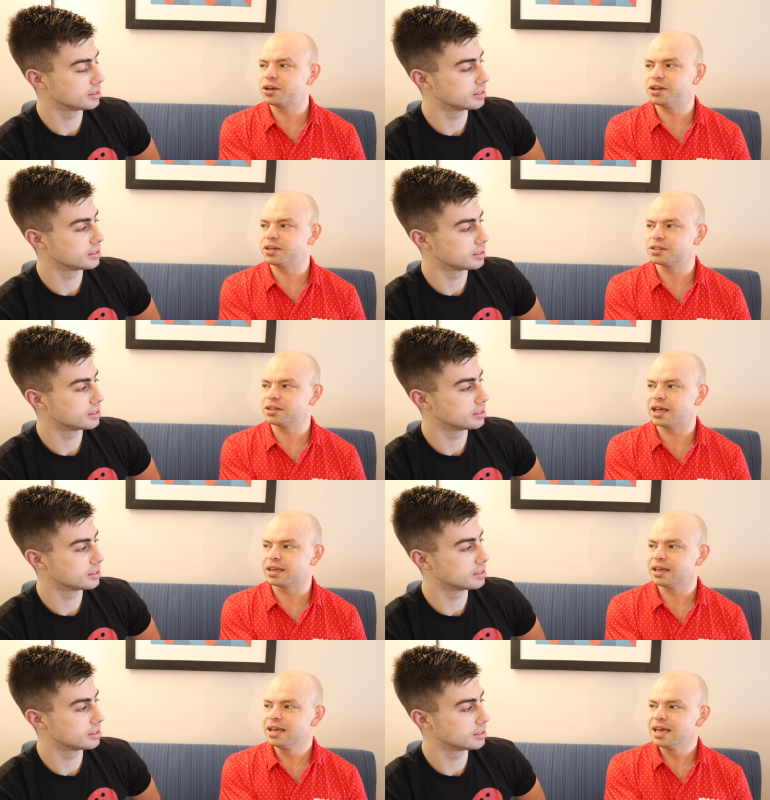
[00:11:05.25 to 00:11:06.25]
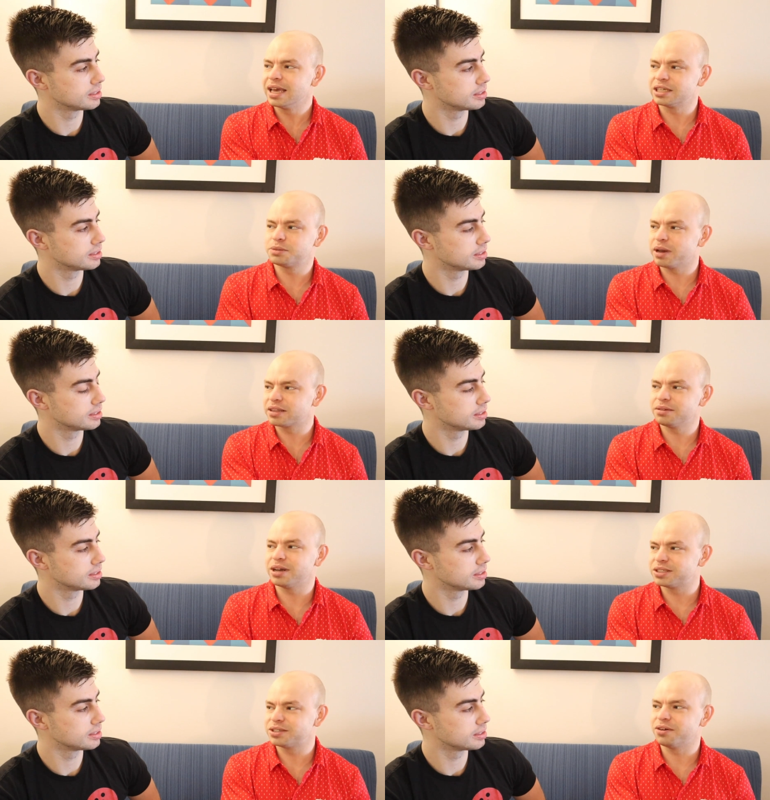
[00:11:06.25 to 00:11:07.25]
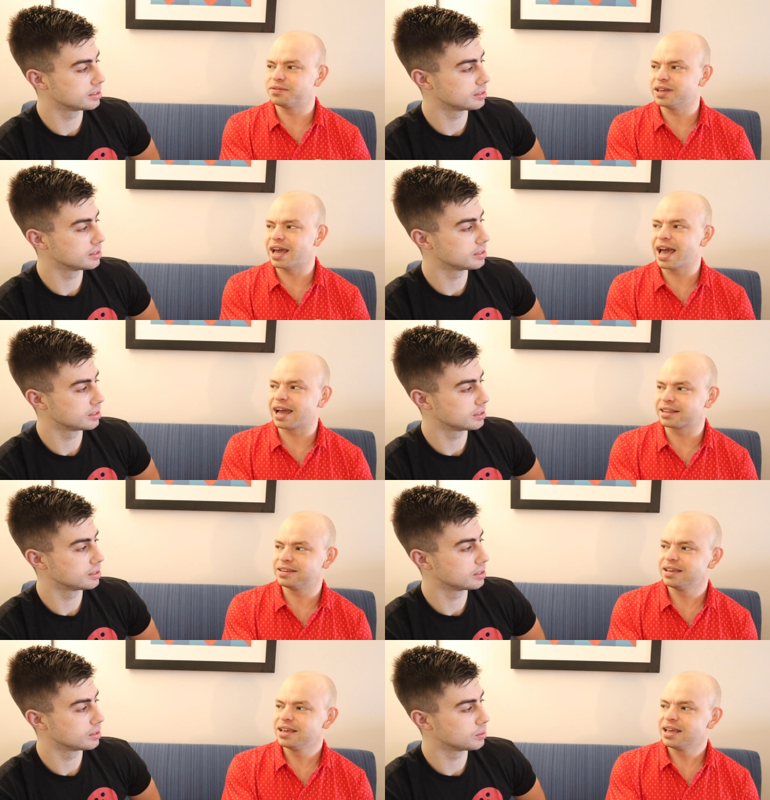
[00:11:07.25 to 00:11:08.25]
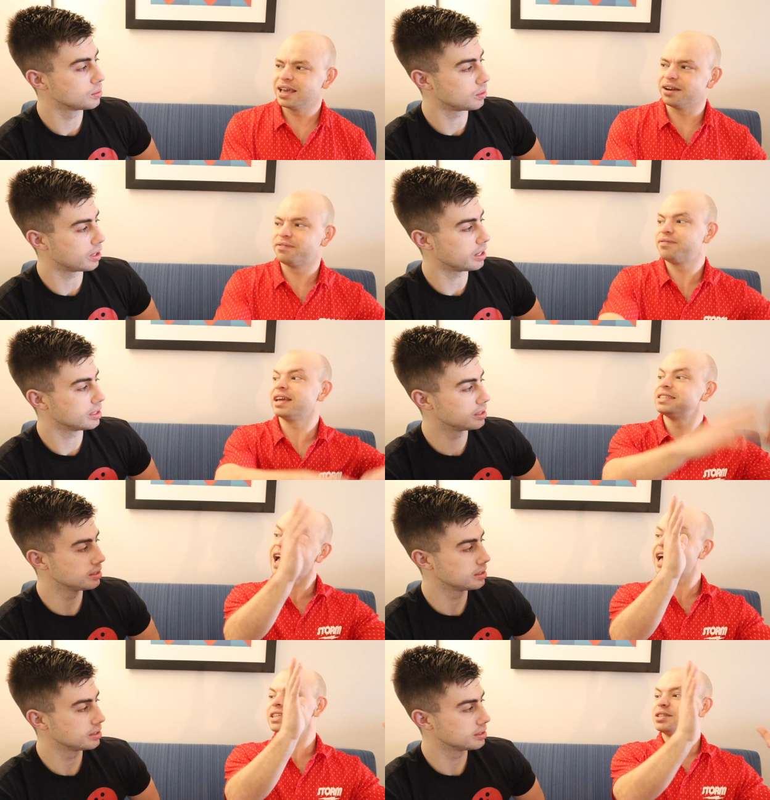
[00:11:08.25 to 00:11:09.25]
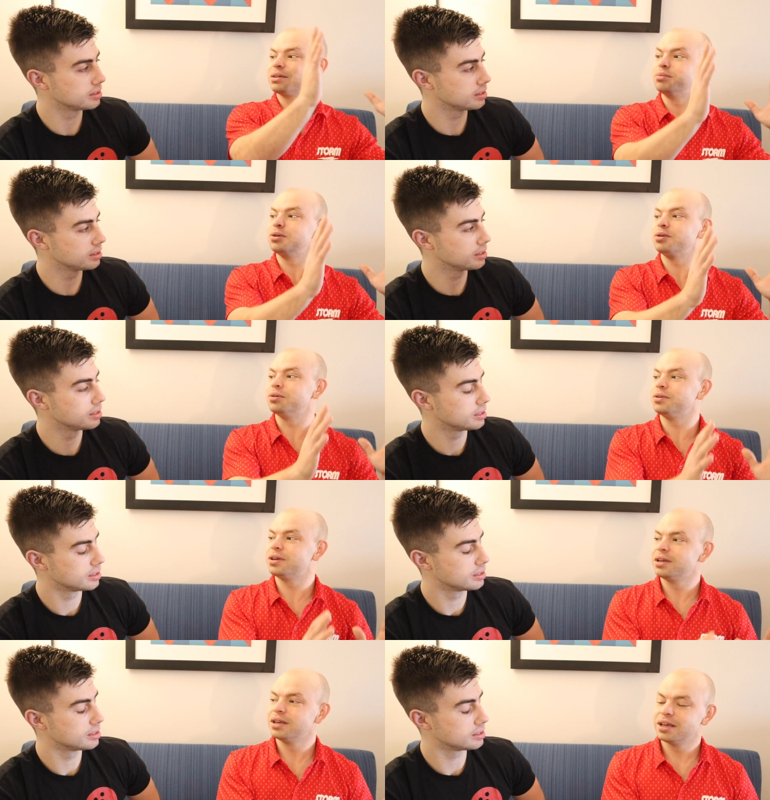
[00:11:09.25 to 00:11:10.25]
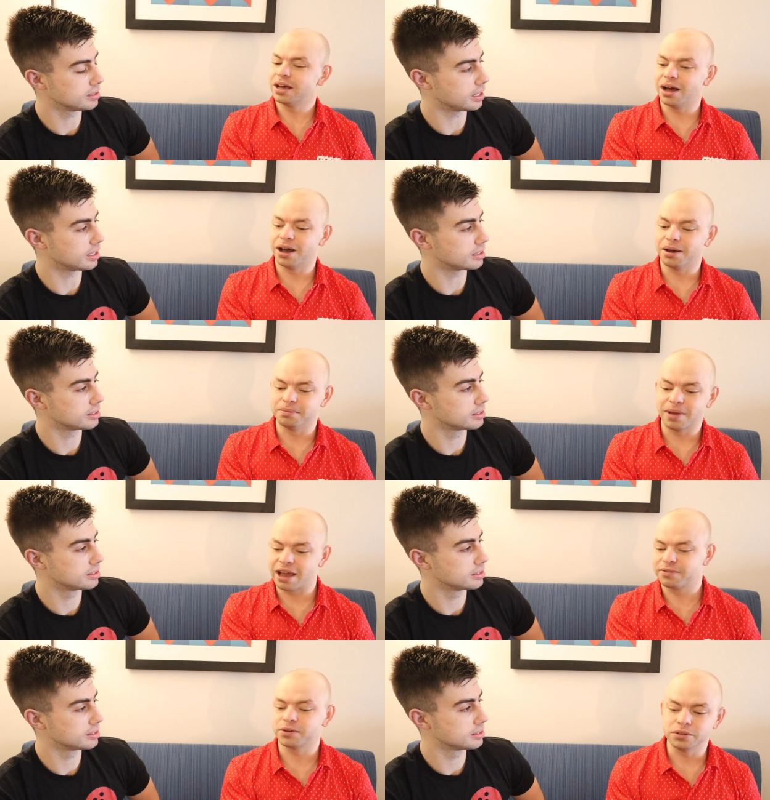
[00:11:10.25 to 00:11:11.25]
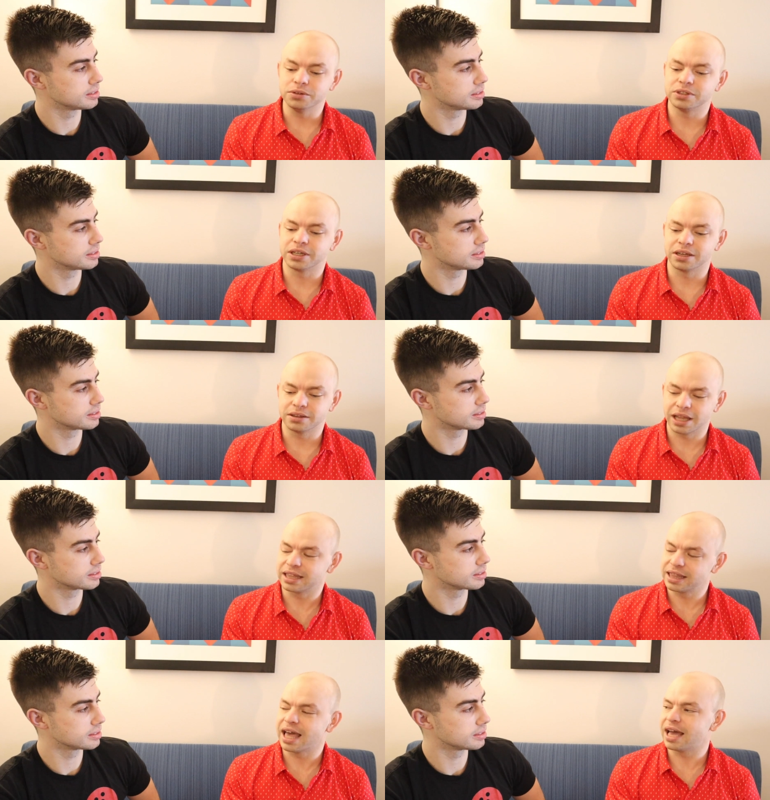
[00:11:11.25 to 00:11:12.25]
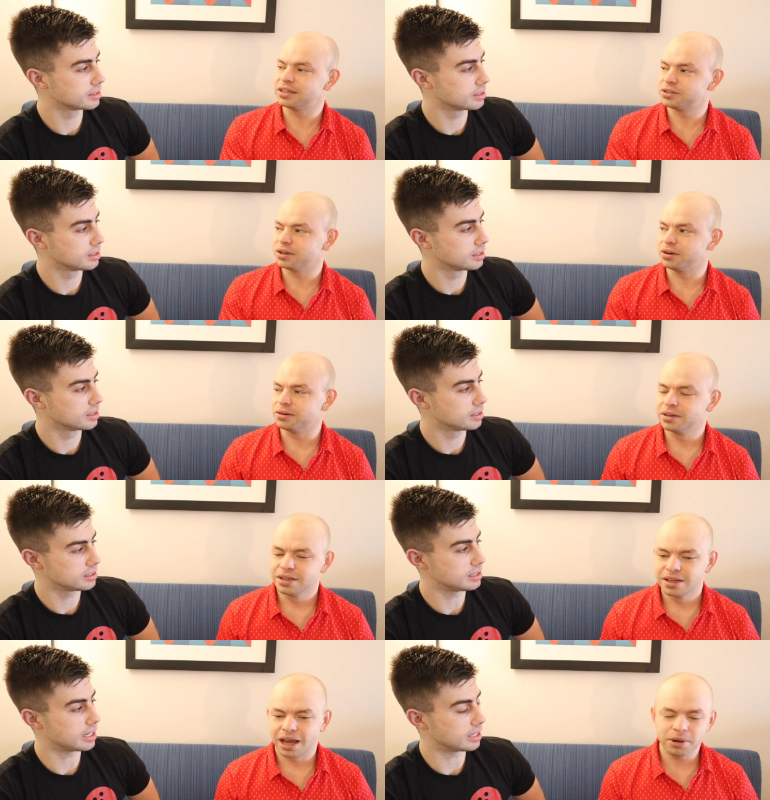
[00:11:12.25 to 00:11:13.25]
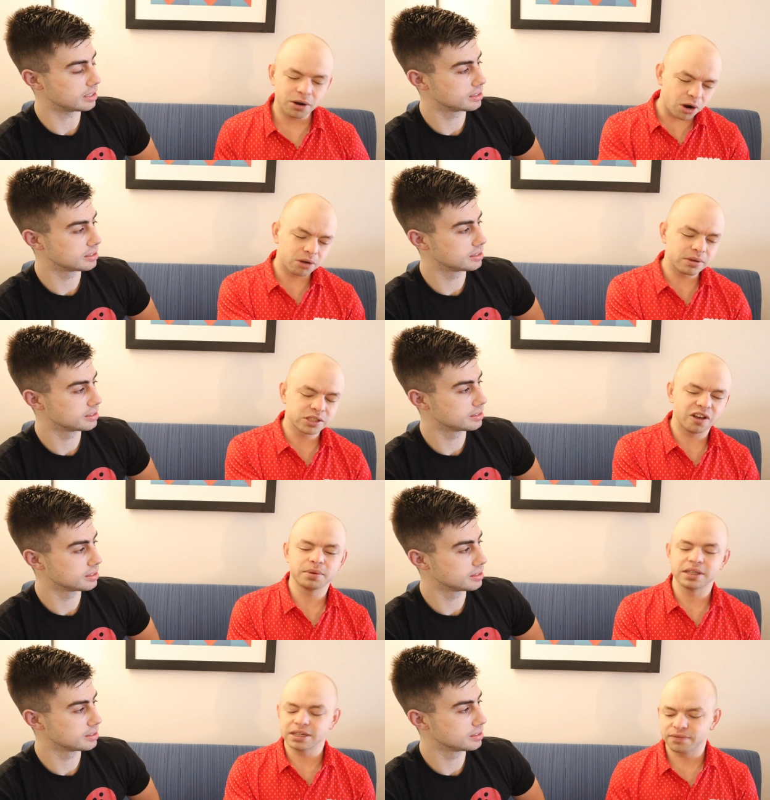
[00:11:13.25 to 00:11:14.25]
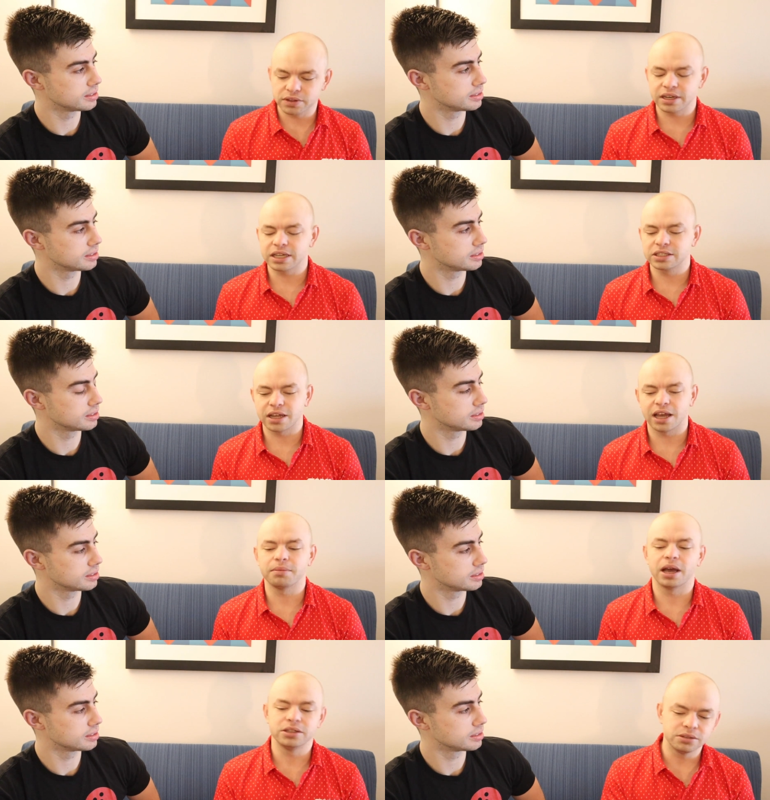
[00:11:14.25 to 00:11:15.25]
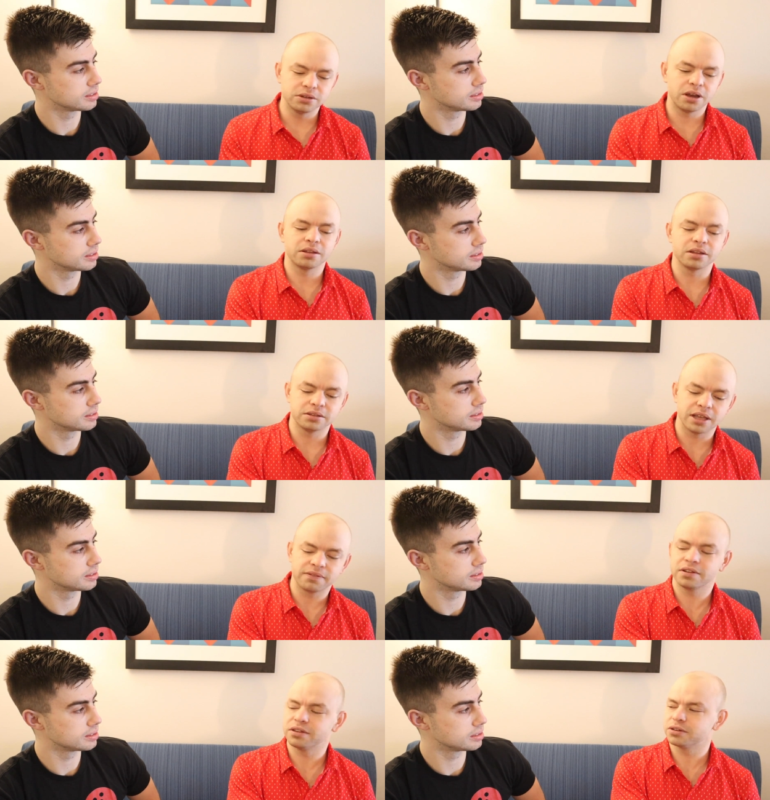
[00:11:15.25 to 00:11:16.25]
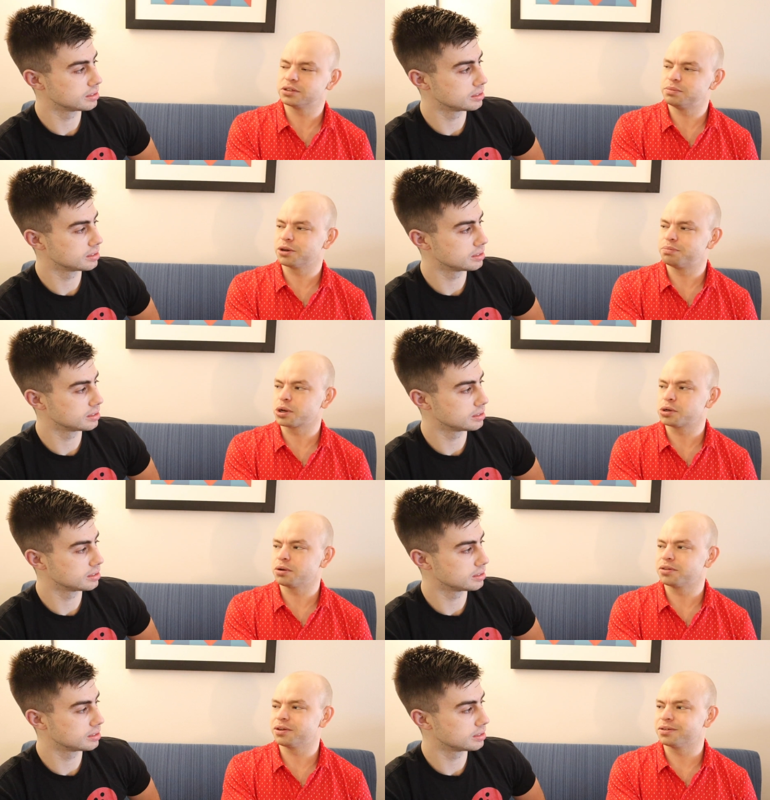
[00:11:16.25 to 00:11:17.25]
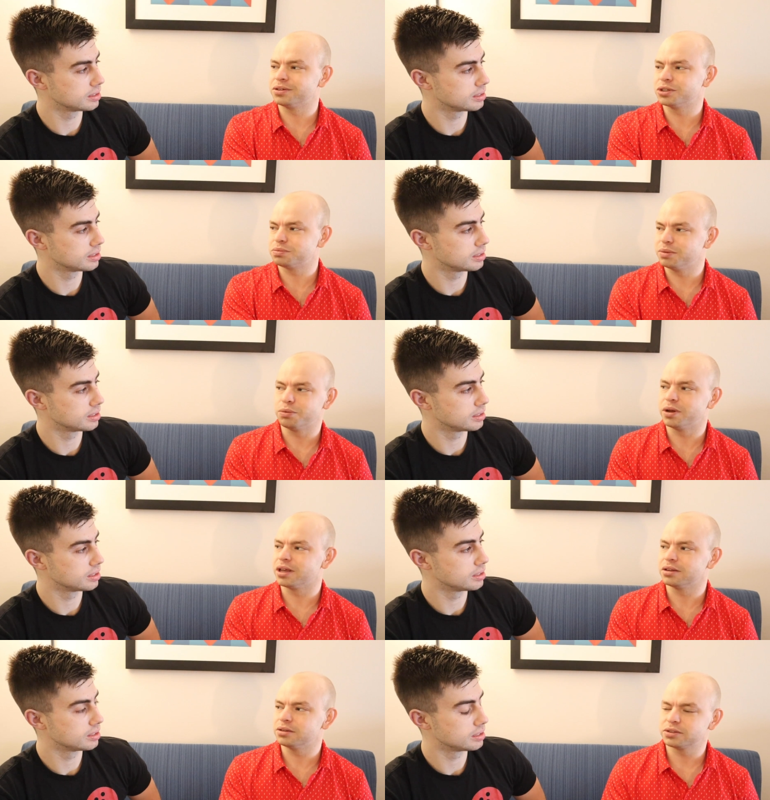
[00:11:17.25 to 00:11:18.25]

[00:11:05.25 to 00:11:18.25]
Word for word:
Speaker 1: could have like expected myself to act in a fantastic mood after losing it like that. So I'm not hard on myself, but then for the next time, I do know that definitely there's a bigger picture out there than just me winning and